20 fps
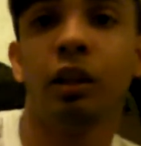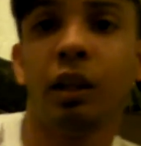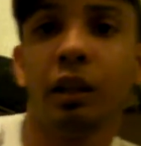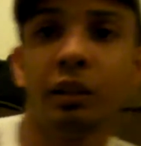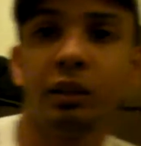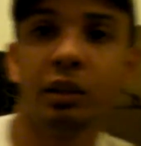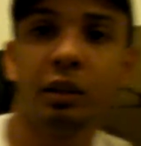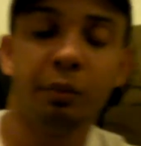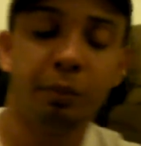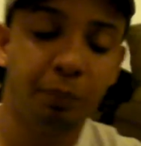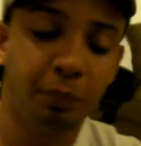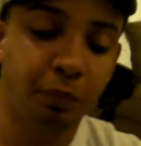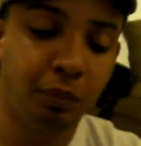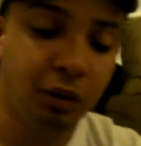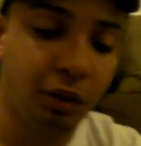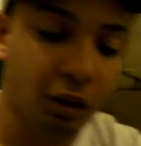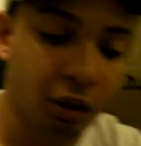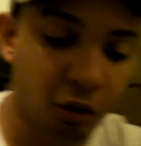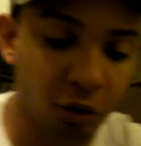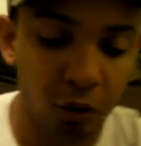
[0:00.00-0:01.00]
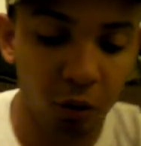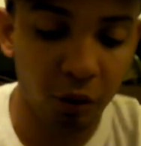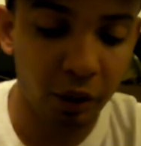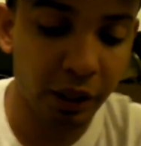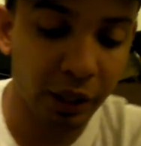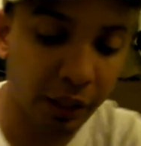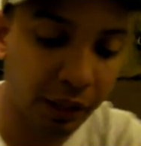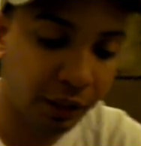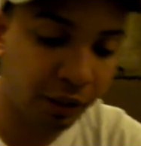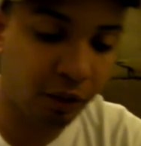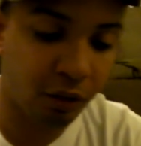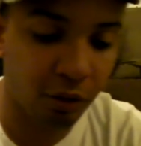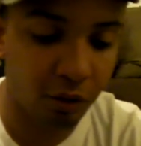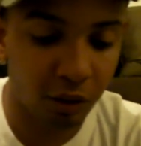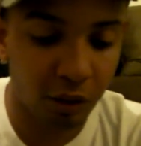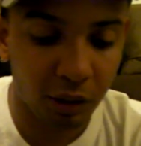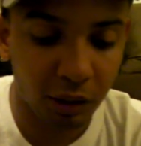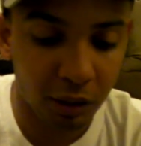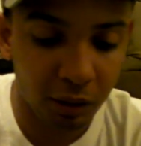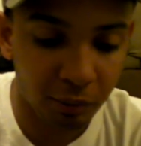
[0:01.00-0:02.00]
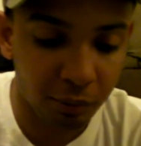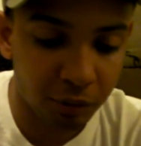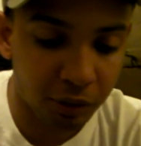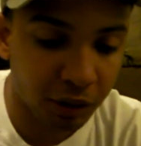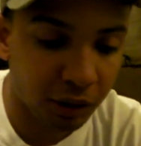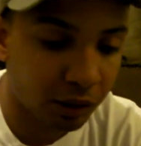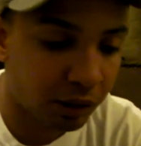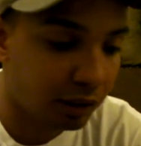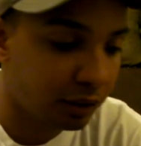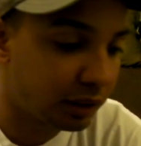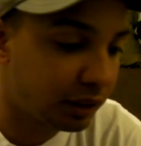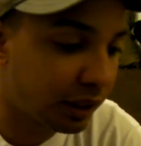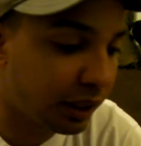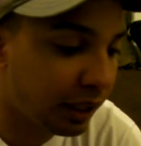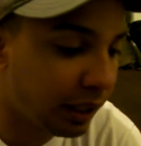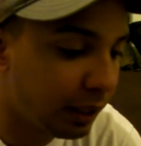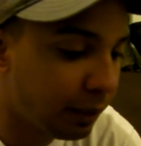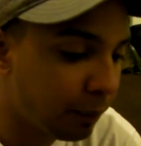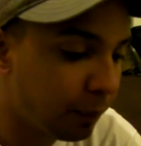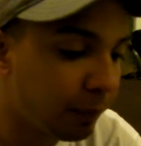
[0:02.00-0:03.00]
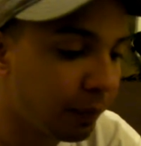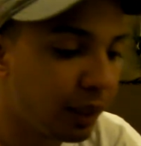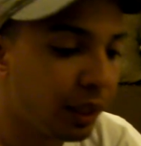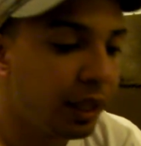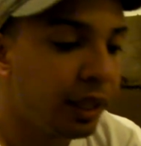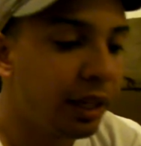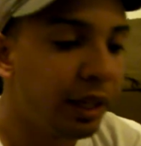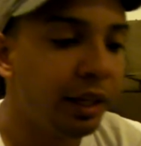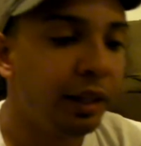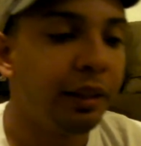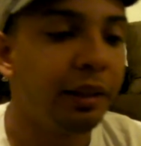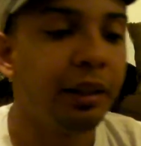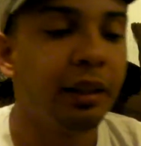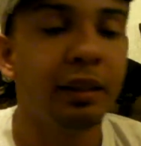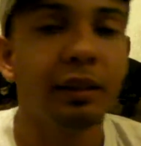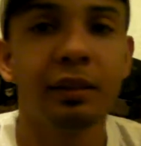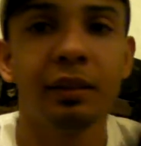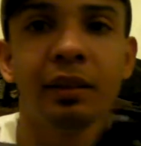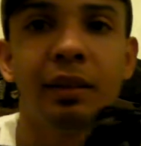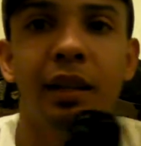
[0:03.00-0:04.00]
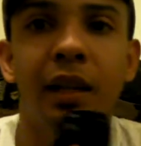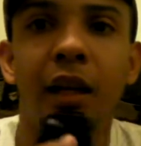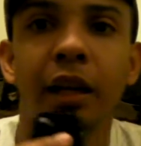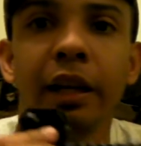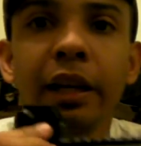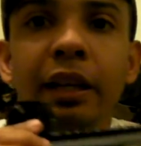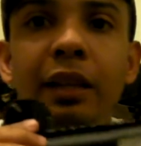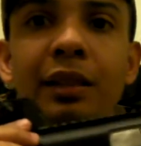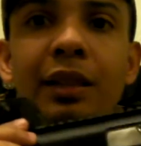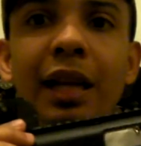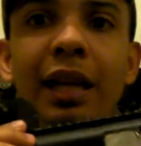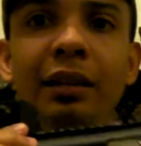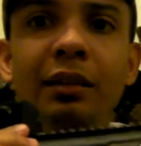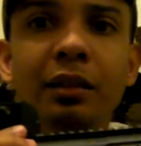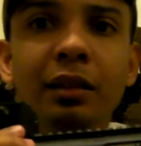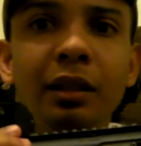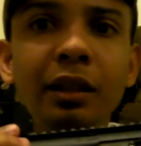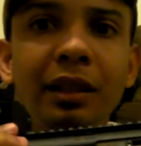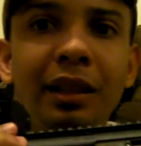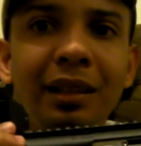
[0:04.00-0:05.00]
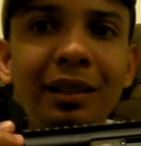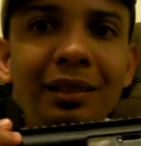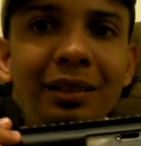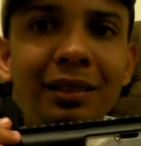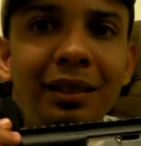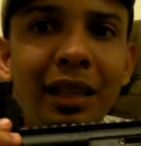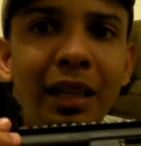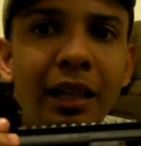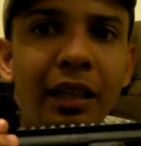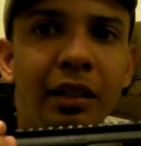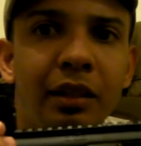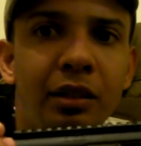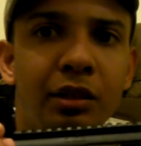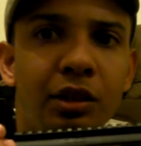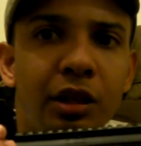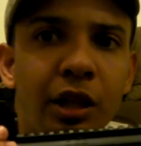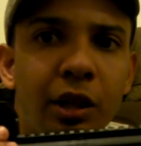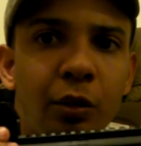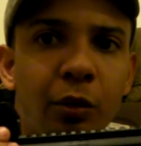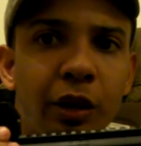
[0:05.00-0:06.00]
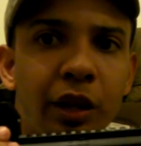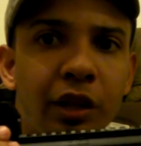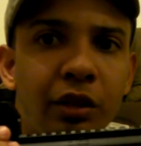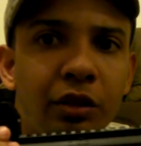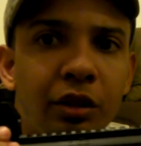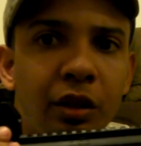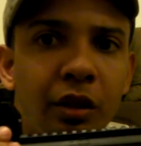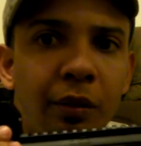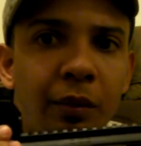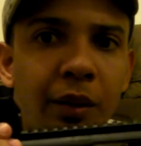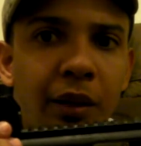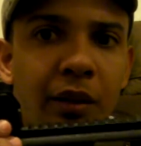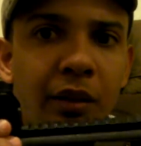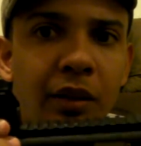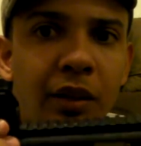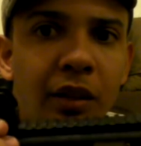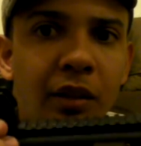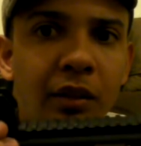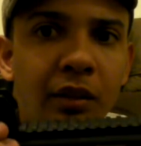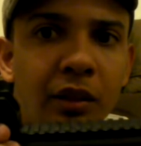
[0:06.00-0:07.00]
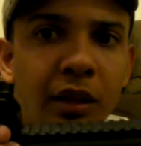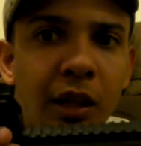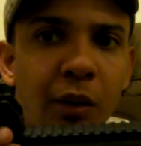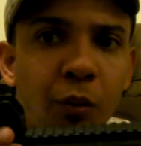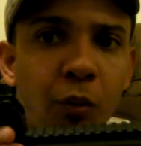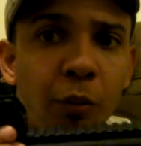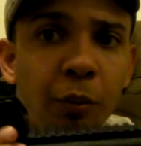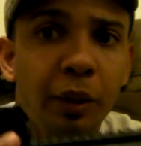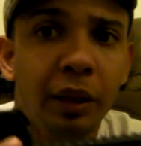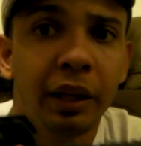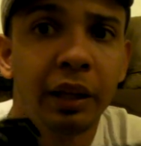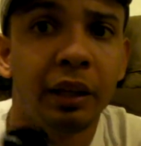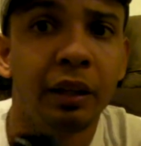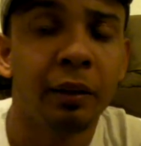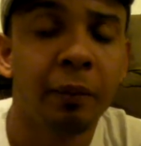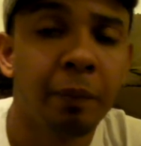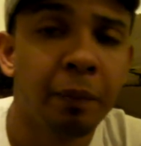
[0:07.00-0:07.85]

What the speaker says: like to go ahead and say, this is actually the second generation of these guns that were made.